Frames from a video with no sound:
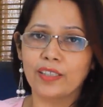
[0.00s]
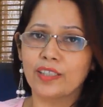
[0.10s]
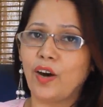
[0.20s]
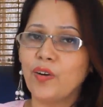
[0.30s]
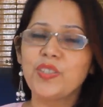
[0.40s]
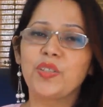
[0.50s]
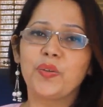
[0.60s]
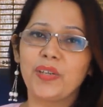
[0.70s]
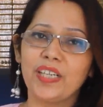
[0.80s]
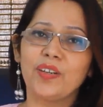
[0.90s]
cow's
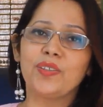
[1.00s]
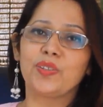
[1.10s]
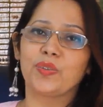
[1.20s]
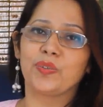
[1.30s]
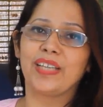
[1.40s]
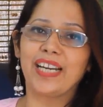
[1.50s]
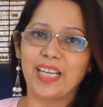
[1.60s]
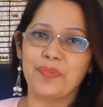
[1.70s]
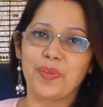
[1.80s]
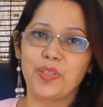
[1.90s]
urine also that
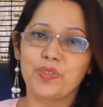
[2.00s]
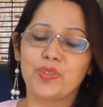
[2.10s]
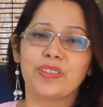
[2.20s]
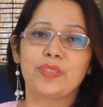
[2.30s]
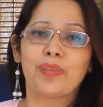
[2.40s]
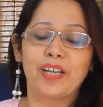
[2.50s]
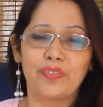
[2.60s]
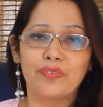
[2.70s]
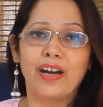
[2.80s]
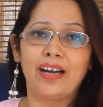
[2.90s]
can be used, or some kind
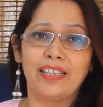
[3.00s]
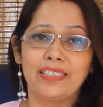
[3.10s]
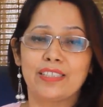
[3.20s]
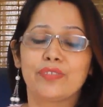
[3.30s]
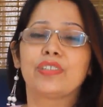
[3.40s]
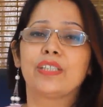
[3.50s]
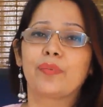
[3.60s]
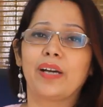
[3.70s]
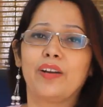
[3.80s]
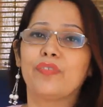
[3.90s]
of wines,
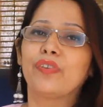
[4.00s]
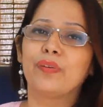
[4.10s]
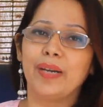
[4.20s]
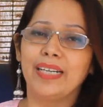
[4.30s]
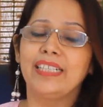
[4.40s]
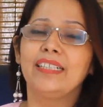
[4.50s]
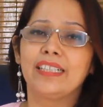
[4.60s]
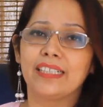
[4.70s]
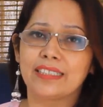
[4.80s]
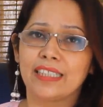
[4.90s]
some kind of fermented
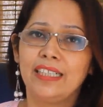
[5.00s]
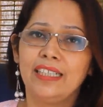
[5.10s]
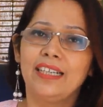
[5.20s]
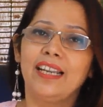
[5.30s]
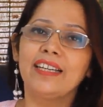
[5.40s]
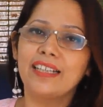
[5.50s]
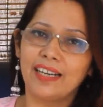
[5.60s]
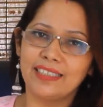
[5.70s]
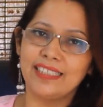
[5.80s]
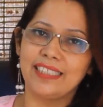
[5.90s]
drinks like
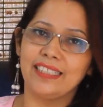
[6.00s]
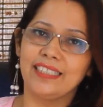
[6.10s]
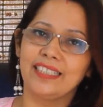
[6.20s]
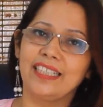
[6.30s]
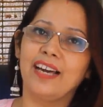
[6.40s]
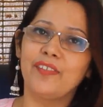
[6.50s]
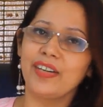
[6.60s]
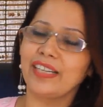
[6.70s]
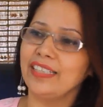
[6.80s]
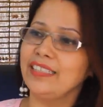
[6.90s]
kanji.
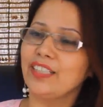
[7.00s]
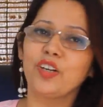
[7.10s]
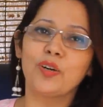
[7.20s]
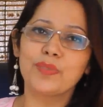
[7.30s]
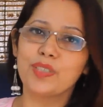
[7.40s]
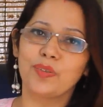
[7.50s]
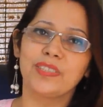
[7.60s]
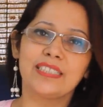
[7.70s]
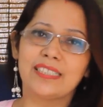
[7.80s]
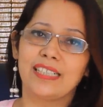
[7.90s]
Our Indian homes know
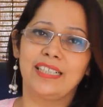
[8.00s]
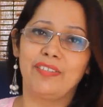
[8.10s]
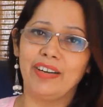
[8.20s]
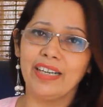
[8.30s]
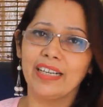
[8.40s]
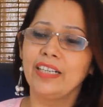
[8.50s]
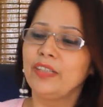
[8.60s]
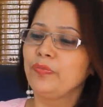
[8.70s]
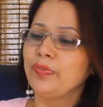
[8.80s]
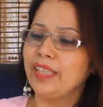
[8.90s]
this drink,
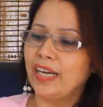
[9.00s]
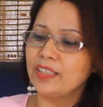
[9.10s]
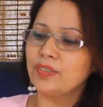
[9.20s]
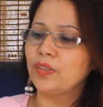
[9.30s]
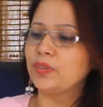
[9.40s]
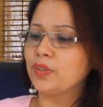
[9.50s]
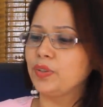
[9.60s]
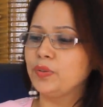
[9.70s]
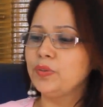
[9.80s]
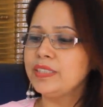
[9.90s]
that is also
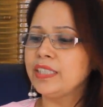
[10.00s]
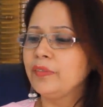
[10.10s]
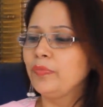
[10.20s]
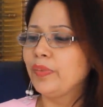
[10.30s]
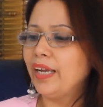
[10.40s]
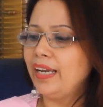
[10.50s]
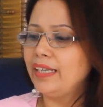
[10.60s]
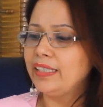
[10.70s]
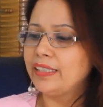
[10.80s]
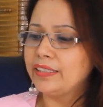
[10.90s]
used,
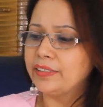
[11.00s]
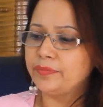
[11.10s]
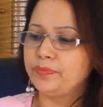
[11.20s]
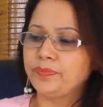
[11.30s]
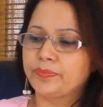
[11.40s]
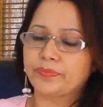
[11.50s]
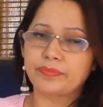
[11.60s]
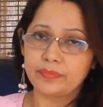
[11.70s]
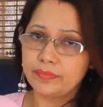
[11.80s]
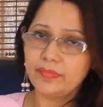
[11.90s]
and
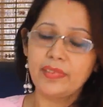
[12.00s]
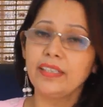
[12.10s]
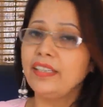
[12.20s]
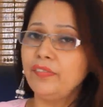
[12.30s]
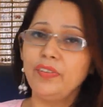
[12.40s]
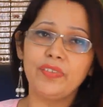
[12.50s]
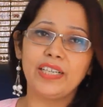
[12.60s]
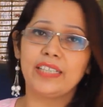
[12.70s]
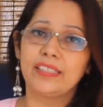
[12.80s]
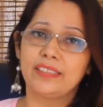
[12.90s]
even
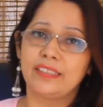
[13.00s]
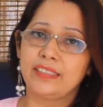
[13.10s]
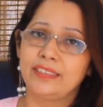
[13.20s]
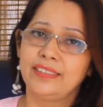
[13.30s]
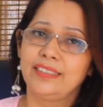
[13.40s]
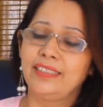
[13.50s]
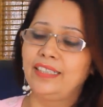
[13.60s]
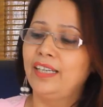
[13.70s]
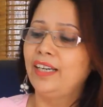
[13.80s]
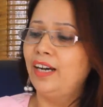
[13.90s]
vinegar.
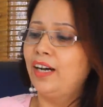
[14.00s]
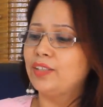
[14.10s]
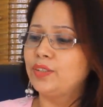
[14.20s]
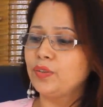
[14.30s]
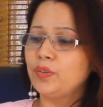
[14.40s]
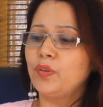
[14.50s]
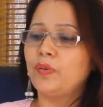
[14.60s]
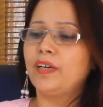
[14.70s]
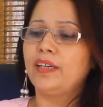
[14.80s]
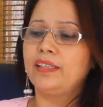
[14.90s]

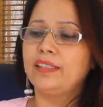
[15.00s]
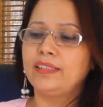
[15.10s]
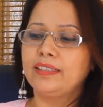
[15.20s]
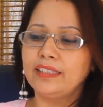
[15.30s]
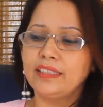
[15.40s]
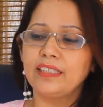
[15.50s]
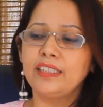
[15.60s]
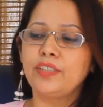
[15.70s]
So this is a